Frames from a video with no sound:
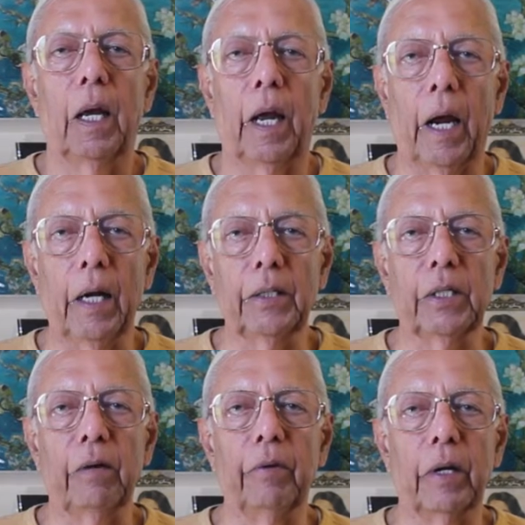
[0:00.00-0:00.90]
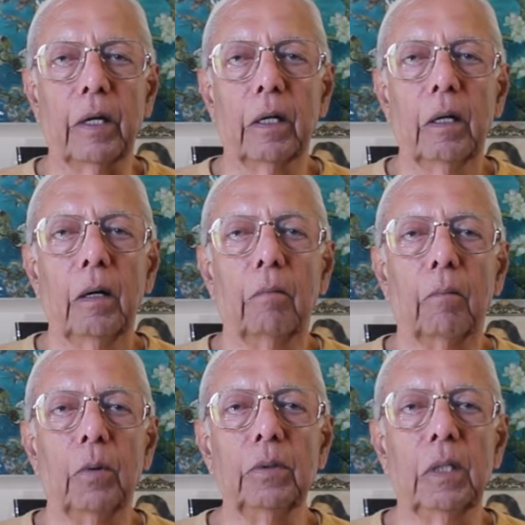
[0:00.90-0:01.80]
Head shaving,
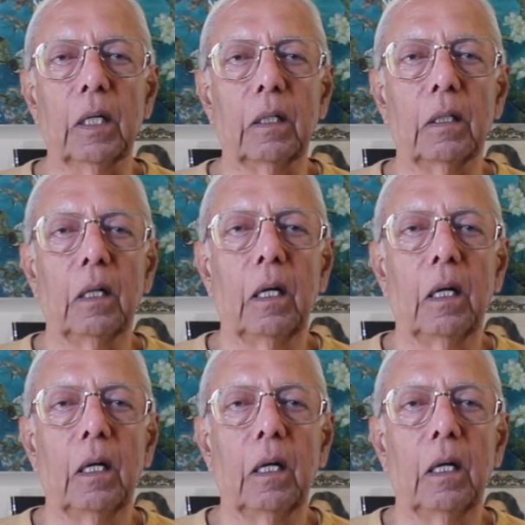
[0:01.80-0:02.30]
Mundan